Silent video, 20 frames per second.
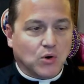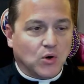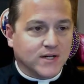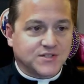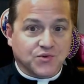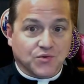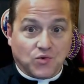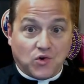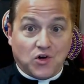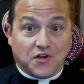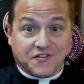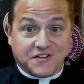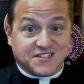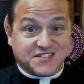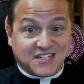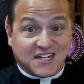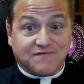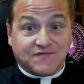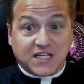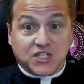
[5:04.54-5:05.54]
point to all the
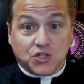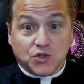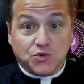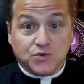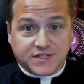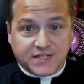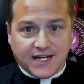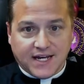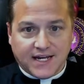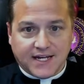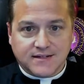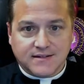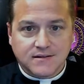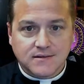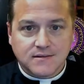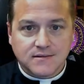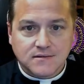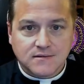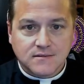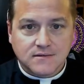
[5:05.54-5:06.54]
stuff that you did
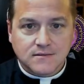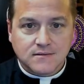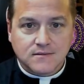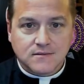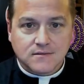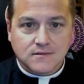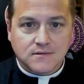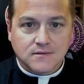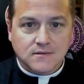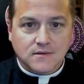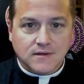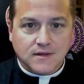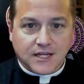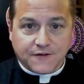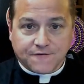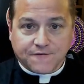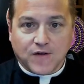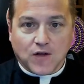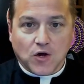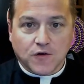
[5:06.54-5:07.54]

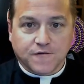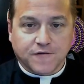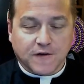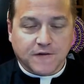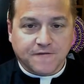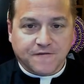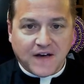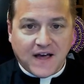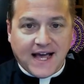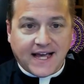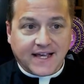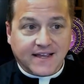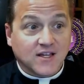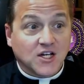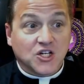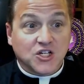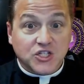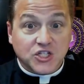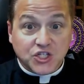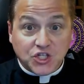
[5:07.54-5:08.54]
that flowed from faith.
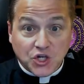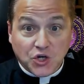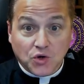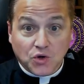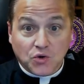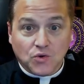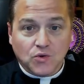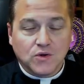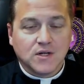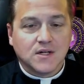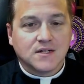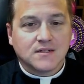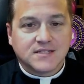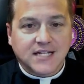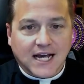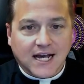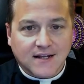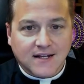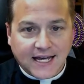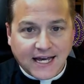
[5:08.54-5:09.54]
You
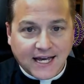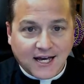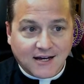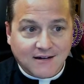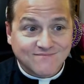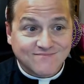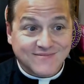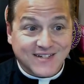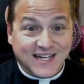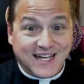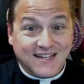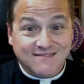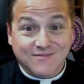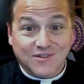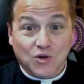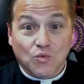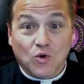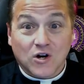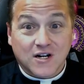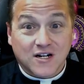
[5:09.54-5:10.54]
tell him, now,
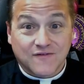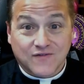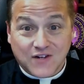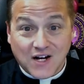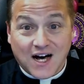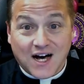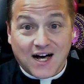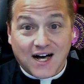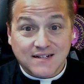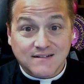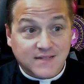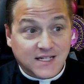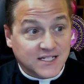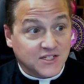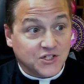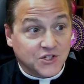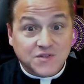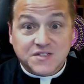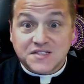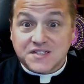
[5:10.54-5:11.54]
the work of God that
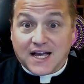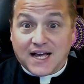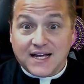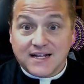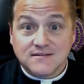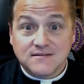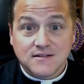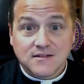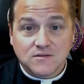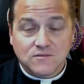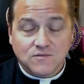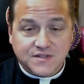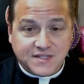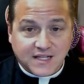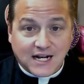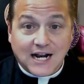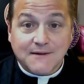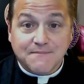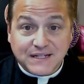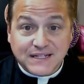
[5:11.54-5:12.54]
you said was
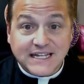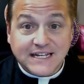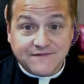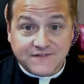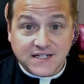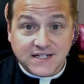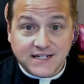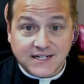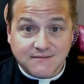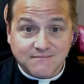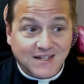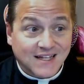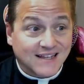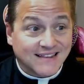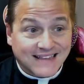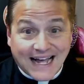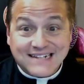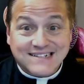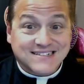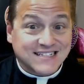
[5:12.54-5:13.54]
that I believed in him.
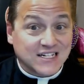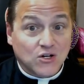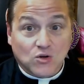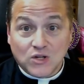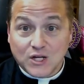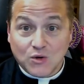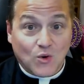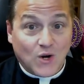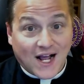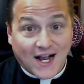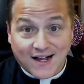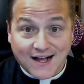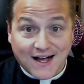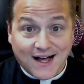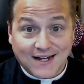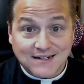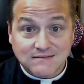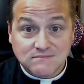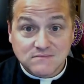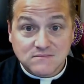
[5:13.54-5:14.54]
That's the only one I
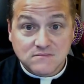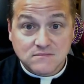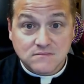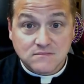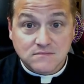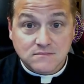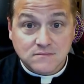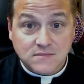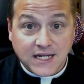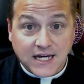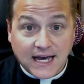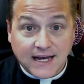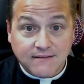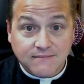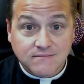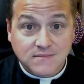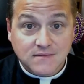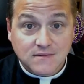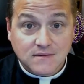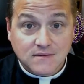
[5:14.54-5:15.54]
got.
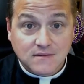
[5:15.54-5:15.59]
Okay?